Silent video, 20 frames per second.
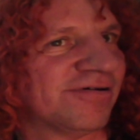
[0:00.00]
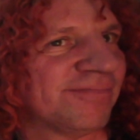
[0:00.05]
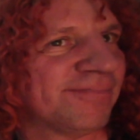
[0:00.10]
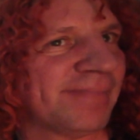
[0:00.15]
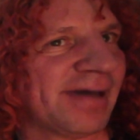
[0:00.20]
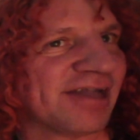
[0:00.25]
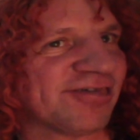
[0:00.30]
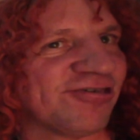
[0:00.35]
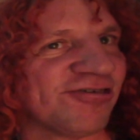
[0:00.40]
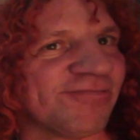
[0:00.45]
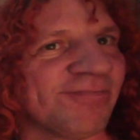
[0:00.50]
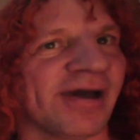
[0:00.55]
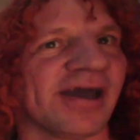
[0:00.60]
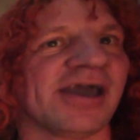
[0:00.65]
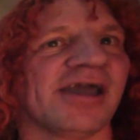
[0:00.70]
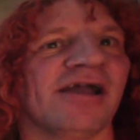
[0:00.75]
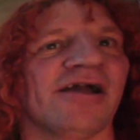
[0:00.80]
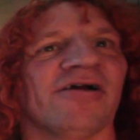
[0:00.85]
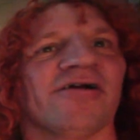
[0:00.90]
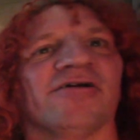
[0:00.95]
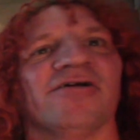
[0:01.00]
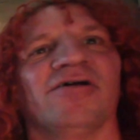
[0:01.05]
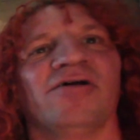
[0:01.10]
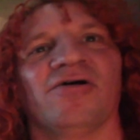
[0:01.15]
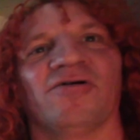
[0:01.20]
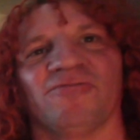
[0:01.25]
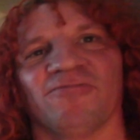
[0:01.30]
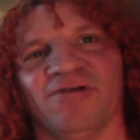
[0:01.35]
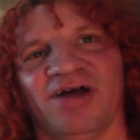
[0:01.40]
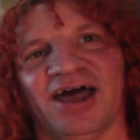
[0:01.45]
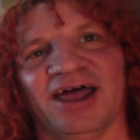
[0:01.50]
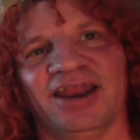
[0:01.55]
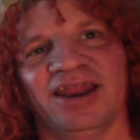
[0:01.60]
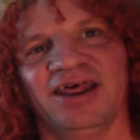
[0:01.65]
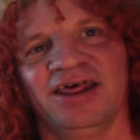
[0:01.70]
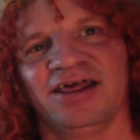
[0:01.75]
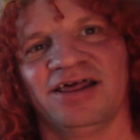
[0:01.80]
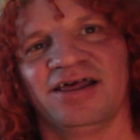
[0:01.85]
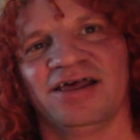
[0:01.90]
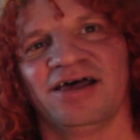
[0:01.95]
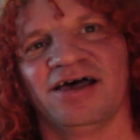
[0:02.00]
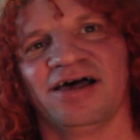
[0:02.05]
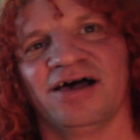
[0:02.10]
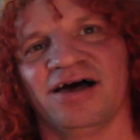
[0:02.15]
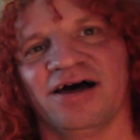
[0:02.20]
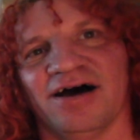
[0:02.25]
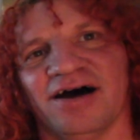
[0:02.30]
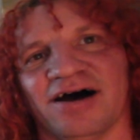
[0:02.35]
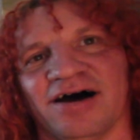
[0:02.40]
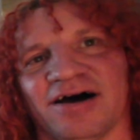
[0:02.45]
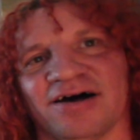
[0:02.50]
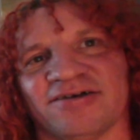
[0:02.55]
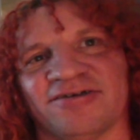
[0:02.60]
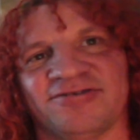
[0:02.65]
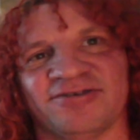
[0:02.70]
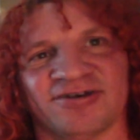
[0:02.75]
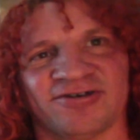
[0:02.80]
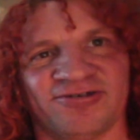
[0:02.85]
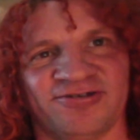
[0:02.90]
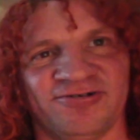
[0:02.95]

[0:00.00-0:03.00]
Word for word: matches my hair, red uh, six